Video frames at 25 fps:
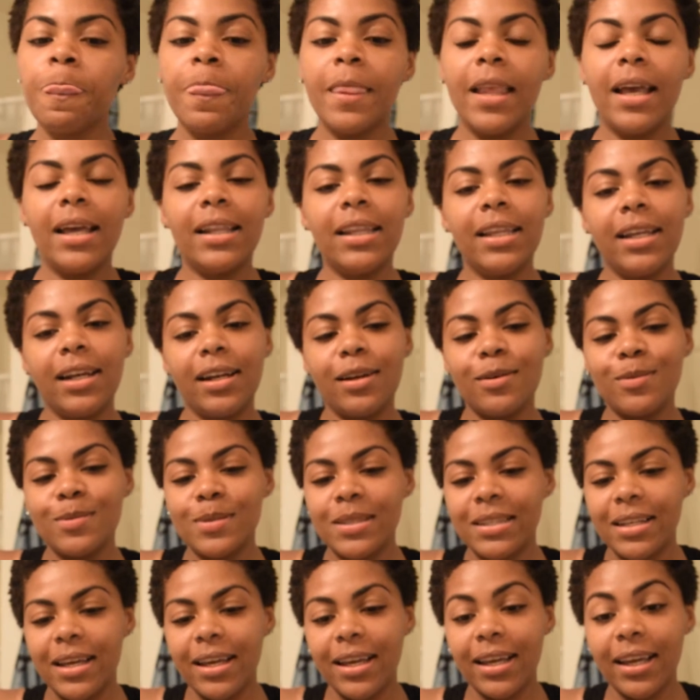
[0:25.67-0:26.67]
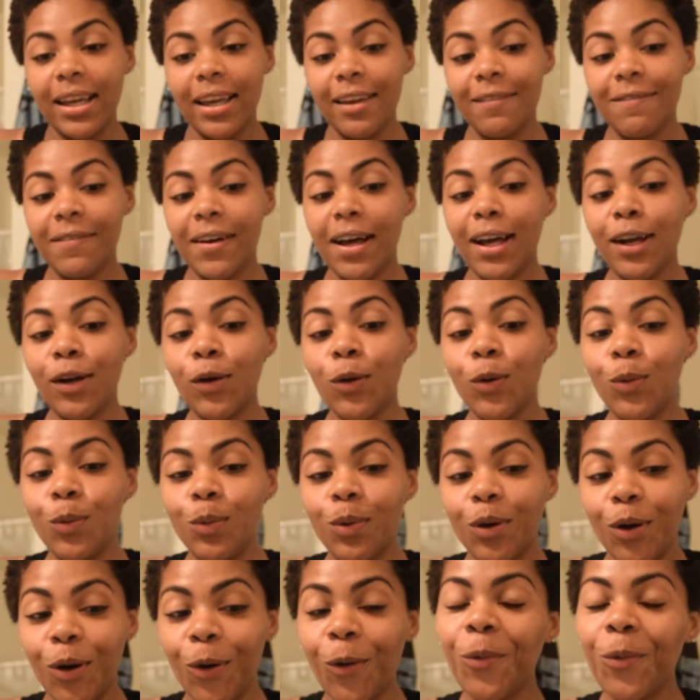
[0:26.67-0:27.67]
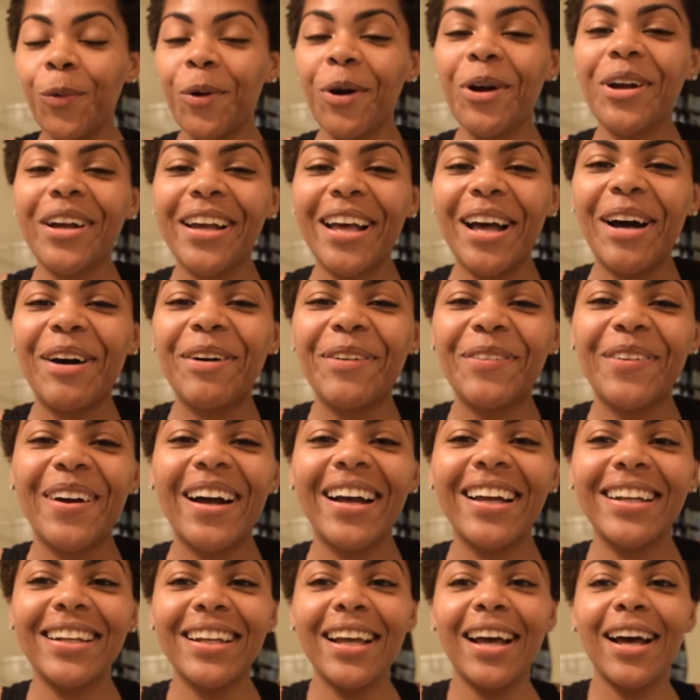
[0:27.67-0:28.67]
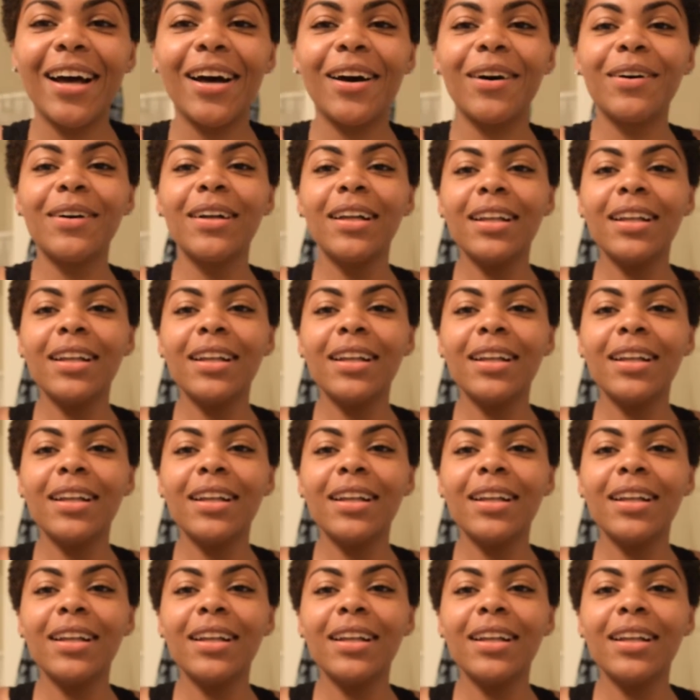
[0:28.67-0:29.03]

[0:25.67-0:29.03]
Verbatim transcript: and then I was like if I don't go work out right now